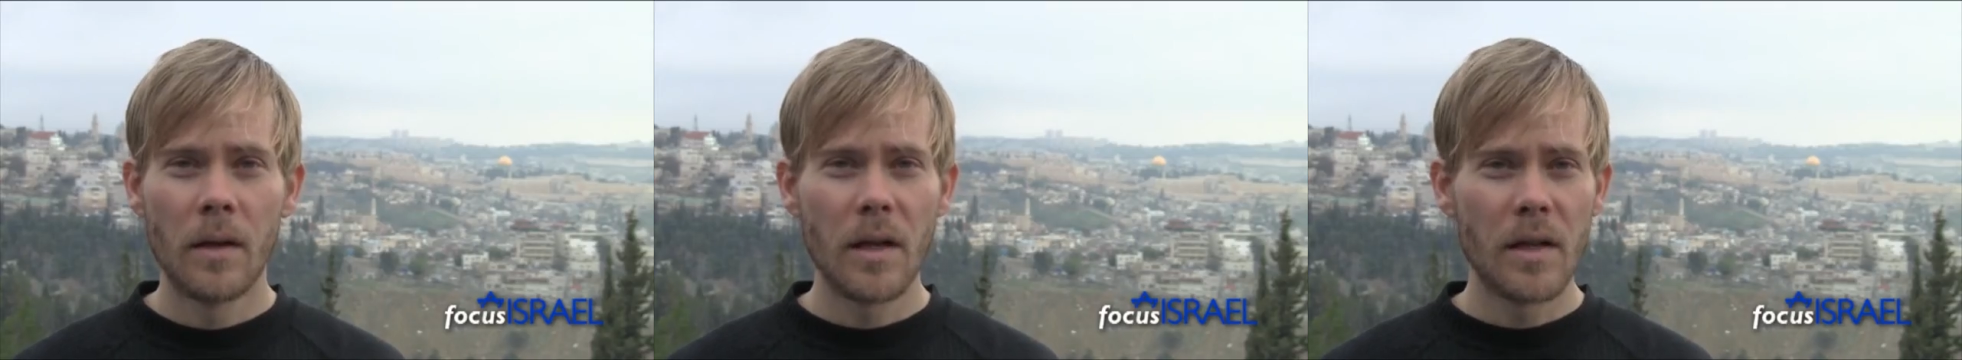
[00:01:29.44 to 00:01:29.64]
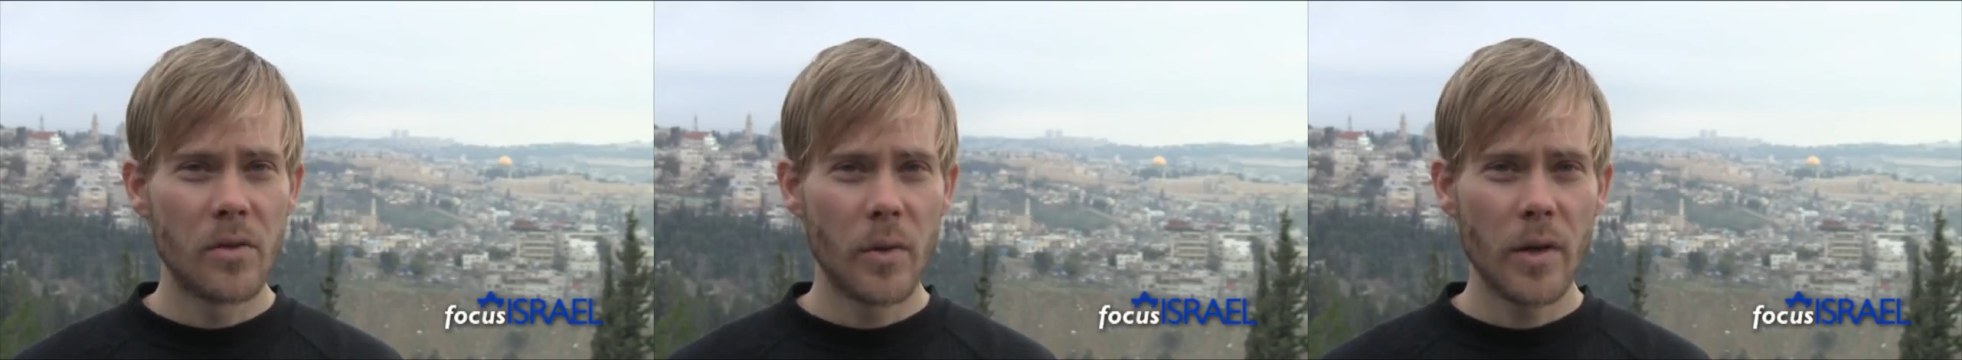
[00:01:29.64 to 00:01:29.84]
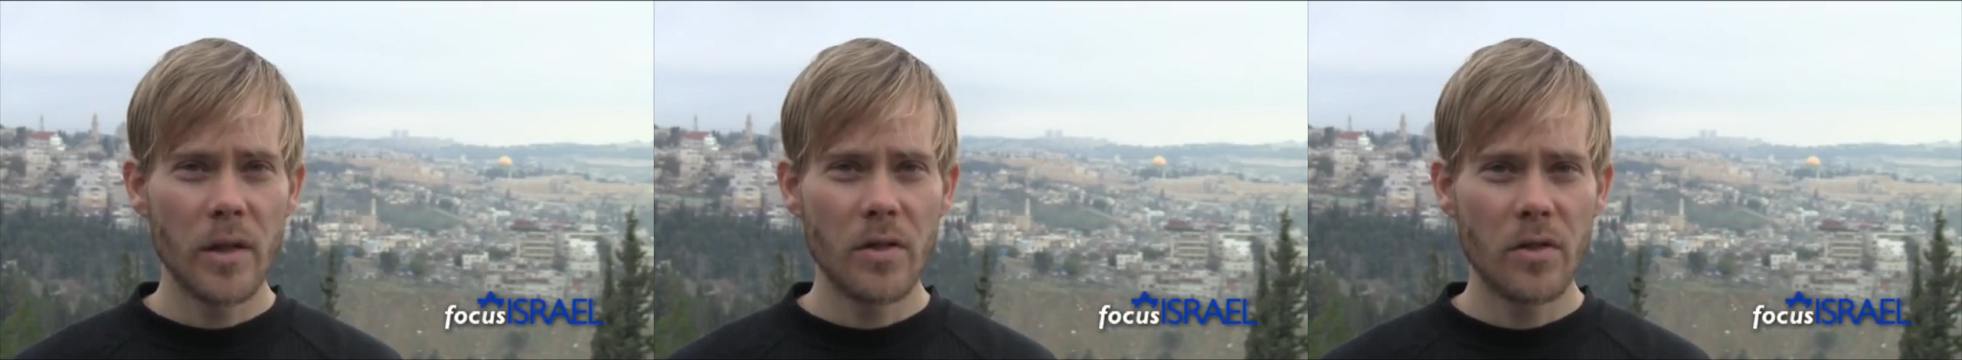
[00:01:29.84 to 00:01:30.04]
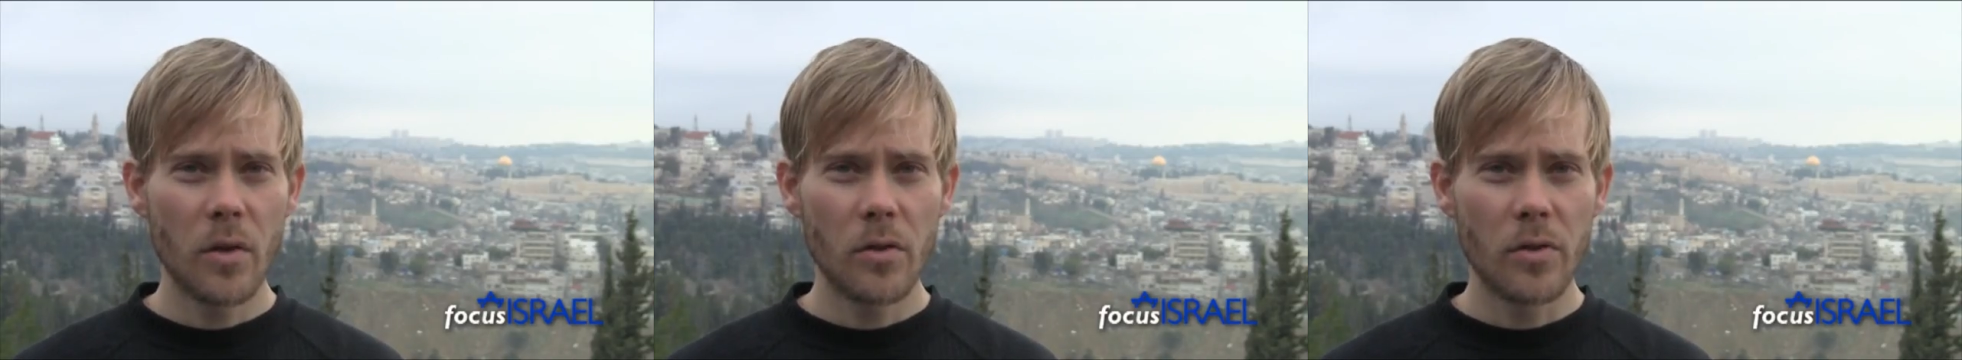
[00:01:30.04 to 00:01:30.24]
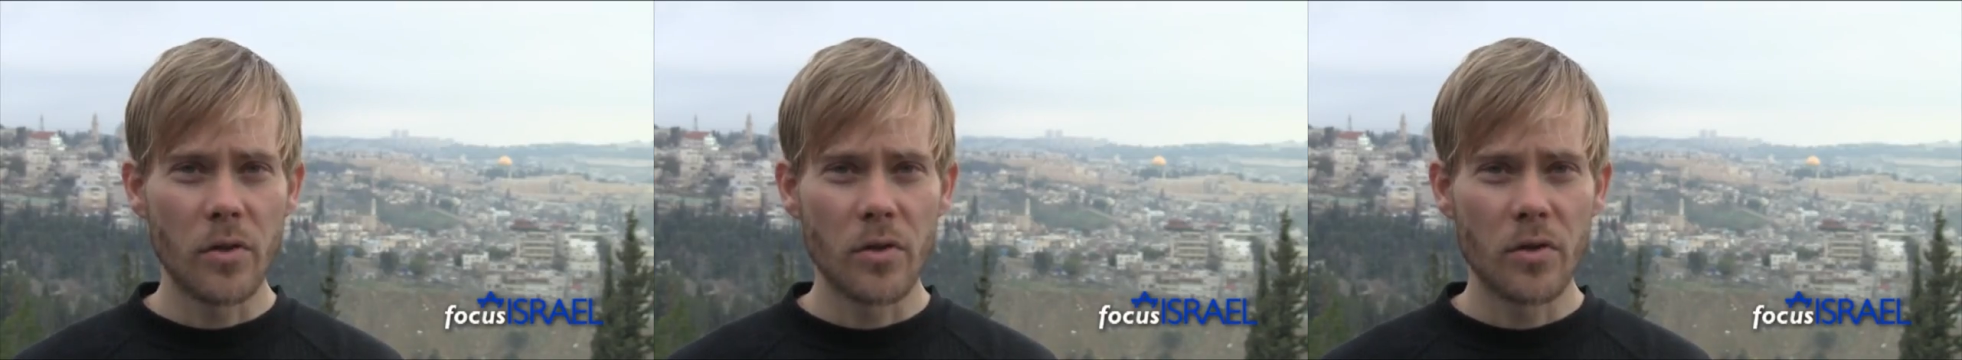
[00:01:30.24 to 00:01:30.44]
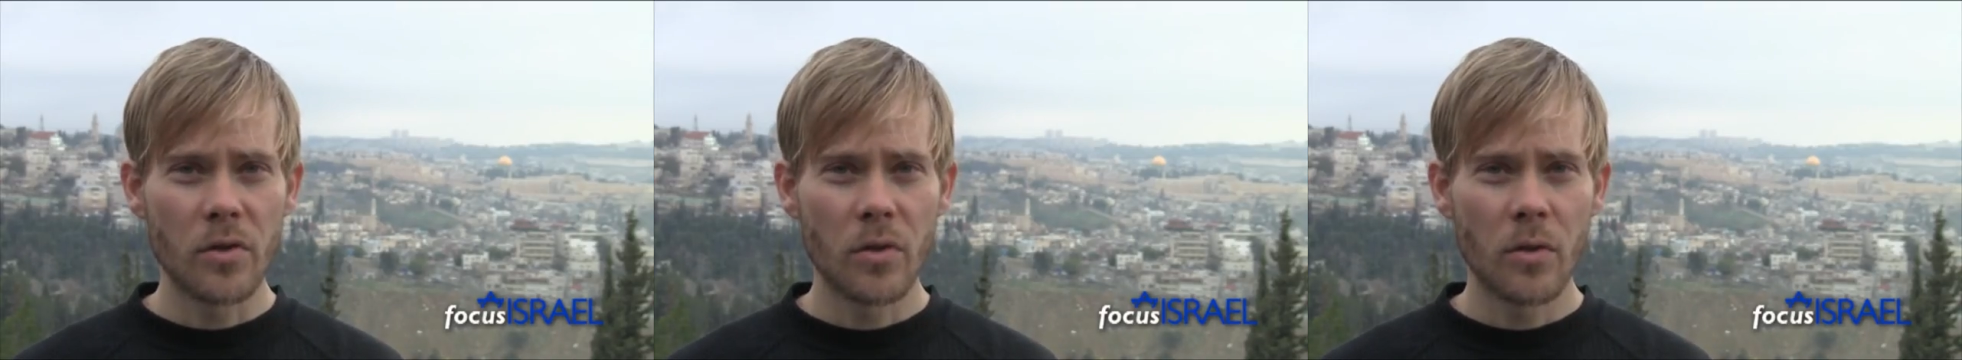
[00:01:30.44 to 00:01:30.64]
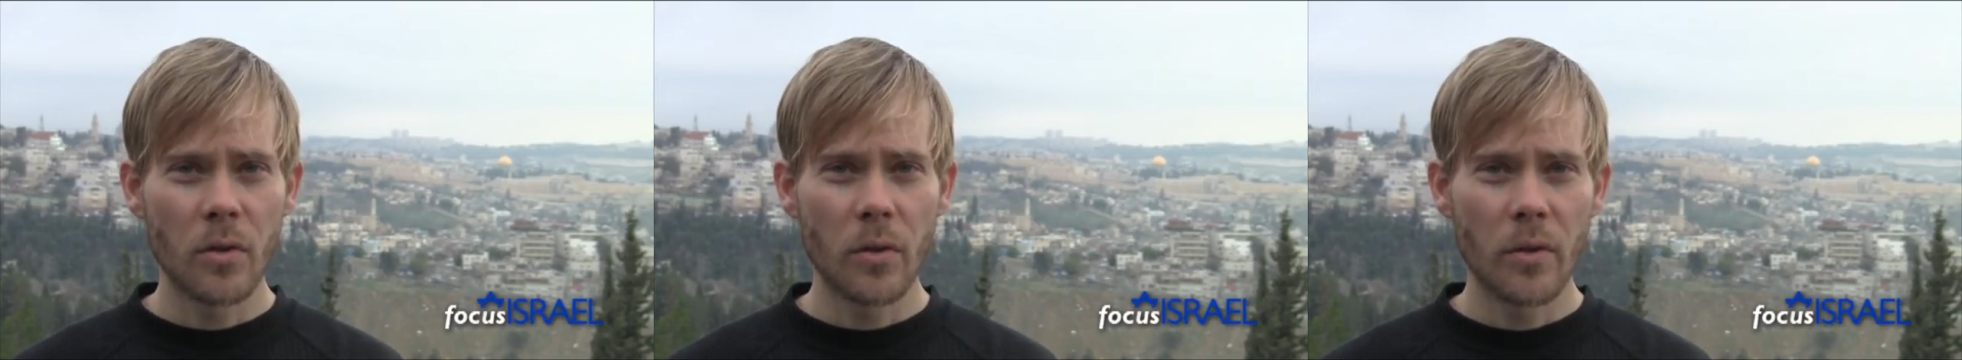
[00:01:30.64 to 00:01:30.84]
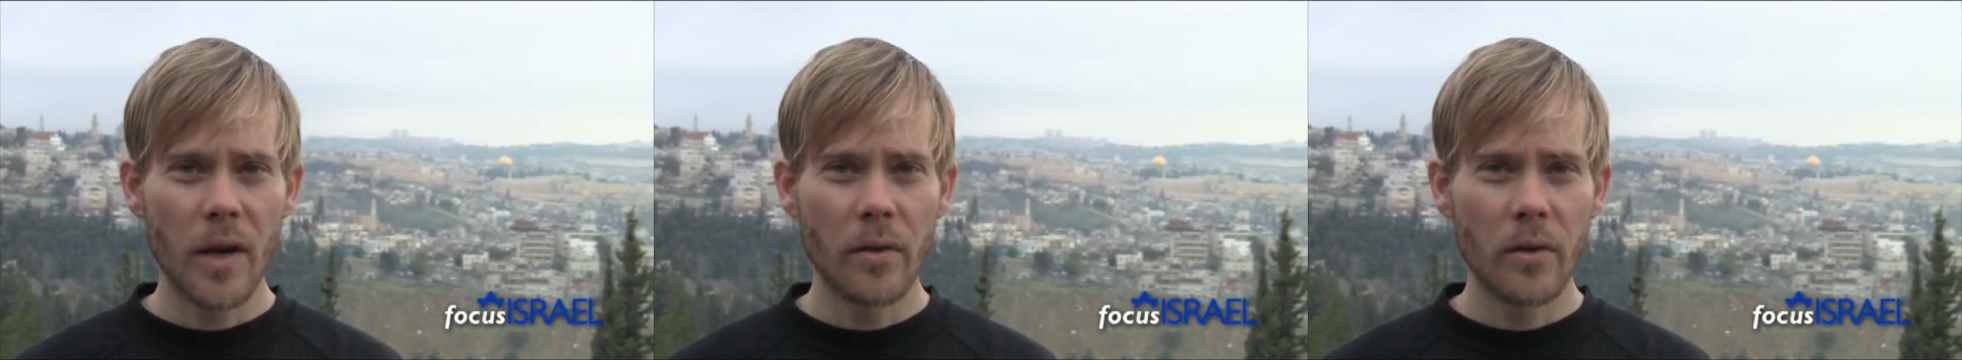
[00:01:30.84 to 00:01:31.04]
Israeli soldiers,
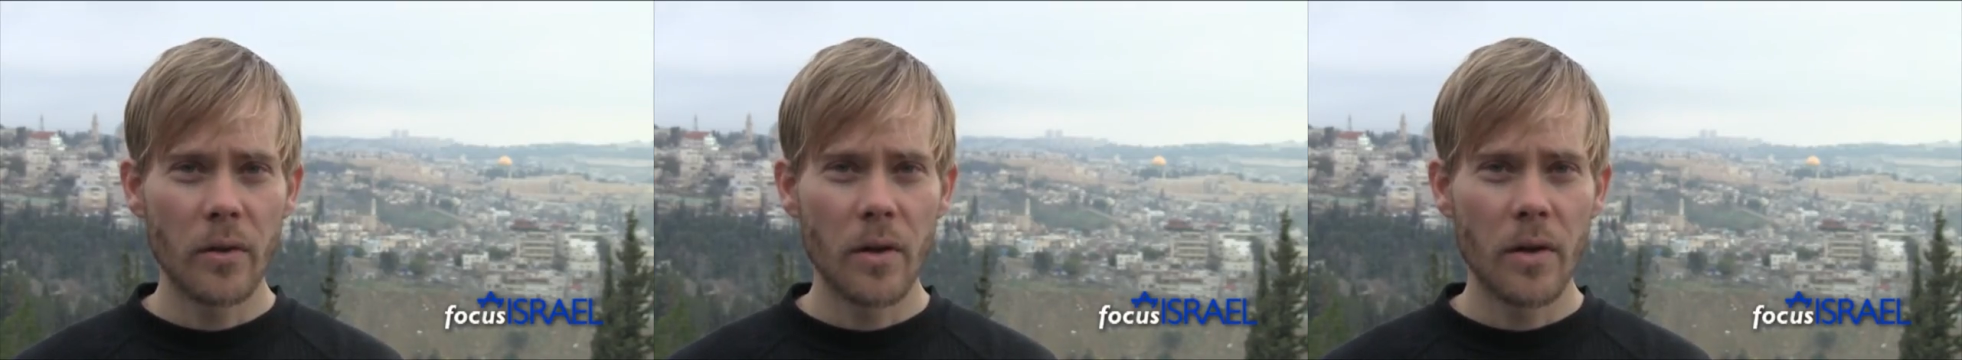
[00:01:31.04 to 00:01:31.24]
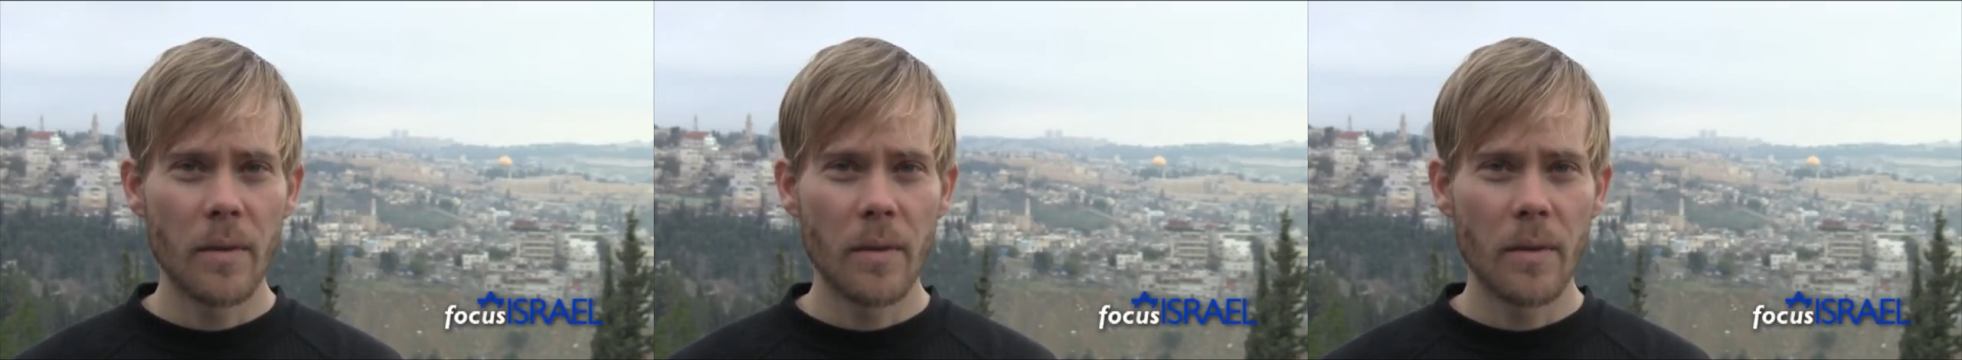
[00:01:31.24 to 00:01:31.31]
or rather